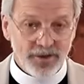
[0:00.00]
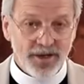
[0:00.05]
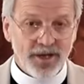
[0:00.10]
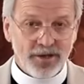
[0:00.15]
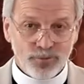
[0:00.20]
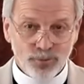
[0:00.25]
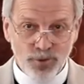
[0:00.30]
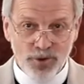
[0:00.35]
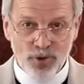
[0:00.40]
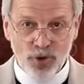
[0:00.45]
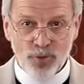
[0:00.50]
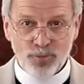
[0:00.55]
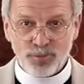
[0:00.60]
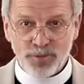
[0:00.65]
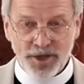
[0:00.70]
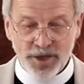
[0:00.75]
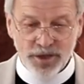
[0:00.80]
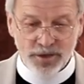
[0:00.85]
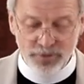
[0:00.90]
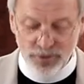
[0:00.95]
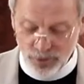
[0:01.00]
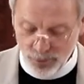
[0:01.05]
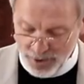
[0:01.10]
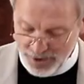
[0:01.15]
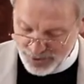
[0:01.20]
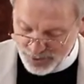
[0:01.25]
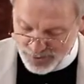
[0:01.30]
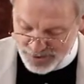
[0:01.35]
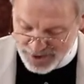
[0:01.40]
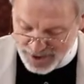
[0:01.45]
and we hope many of you
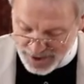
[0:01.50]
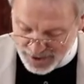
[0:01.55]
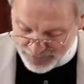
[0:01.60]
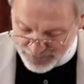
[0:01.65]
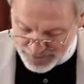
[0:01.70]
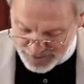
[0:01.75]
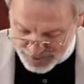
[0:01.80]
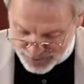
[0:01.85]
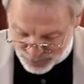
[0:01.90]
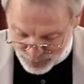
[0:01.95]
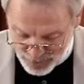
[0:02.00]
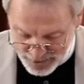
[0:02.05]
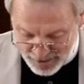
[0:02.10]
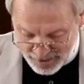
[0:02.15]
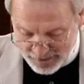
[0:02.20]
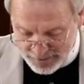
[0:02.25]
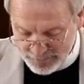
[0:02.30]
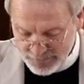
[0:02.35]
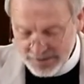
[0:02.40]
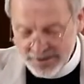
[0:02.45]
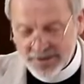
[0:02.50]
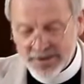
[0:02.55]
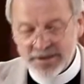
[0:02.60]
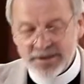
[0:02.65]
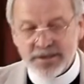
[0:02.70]
others have as well.